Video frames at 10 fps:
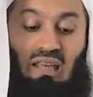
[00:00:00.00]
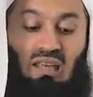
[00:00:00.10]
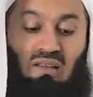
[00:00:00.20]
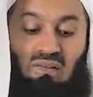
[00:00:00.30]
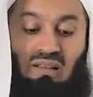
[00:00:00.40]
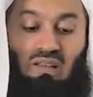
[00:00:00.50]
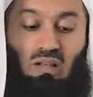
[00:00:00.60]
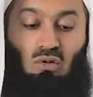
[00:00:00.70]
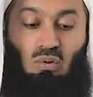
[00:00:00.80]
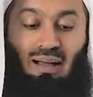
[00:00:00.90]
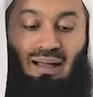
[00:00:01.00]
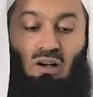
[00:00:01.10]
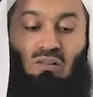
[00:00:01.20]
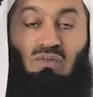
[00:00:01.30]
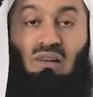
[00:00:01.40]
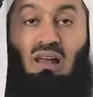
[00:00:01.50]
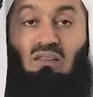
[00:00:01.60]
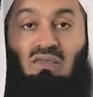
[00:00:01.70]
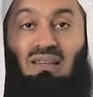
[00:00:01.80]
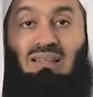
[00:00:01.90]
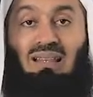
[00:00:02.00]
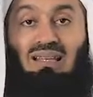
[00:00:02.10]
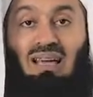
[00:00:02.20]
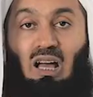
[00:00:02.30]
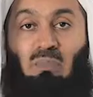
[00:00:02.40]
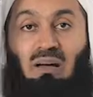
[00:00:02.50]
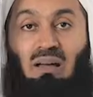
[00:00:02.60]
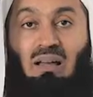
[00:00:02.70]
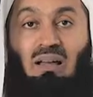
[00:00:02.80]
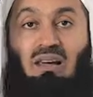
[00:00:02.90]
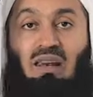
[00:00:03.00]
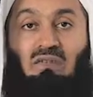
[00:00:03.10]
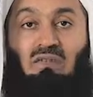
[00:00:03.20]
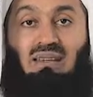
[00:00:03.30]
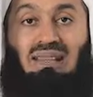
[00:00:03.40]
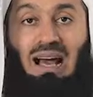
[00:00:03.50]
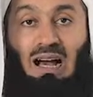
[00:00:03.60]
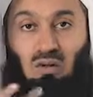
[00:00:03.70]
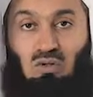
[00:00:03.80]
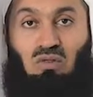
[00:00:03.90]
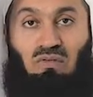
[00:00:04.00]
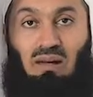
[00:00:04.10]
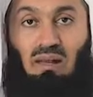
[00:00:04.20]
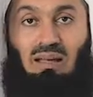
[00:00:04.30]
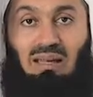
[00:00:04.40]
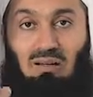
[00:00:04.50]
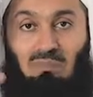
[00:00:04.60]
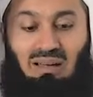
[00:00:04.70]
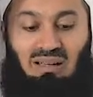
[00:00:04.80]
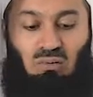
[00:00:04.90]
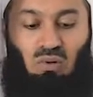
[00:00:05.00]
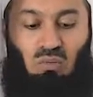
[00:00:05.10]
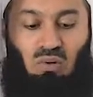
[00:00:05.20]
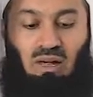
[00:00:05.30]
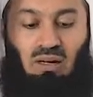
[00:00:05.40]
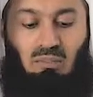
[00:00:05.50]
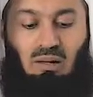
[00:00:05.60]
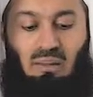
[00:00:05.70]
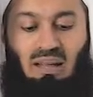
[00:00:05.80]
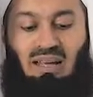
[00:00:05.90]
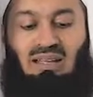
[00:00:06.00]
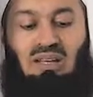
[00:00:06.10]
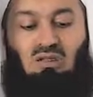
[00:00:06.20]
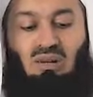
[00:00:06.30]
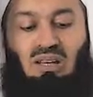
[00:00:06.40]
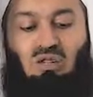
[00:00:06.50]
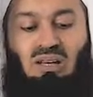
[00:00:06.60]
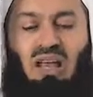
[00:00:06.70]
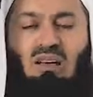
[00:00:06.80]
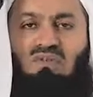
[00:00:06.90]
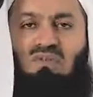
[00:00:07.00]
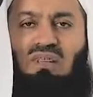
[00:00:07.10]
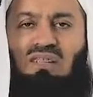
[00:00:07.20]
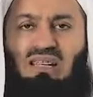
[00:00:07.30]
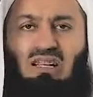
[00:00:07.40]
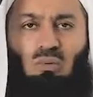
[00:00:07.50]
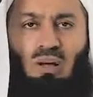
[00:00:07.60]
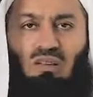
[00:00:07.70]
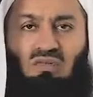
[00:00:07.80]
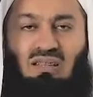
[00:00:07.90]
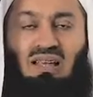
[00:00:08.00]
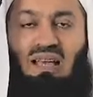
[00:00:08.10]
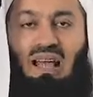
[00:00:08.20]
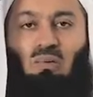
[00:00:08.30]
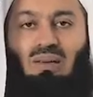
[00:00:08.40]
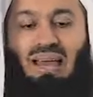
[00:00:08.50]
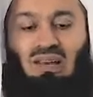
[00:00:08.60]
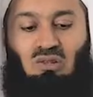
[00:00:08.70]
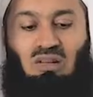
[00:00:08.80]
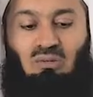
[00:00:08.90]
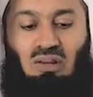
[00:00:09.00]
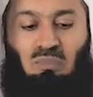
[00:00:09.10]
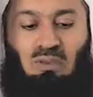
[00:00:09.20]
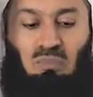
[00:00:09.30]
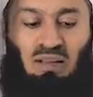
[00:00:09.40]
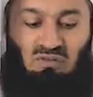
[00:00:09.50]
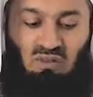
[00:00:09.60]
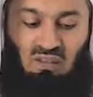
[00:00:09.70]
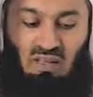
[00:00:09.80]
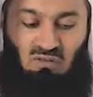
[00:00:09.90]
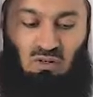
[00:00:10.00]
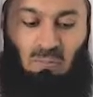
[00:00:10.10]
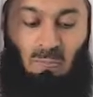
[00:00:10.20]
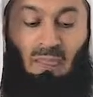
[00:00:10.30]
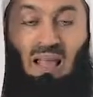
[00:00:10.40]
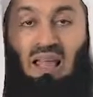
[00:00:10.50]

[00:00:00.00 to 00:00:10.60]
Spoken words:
even the du'a of loving the Kaaba, loving the house of Allah in Makkatul Mukarrama, it has reached every single one of us and we actually reap the benefit therefrom.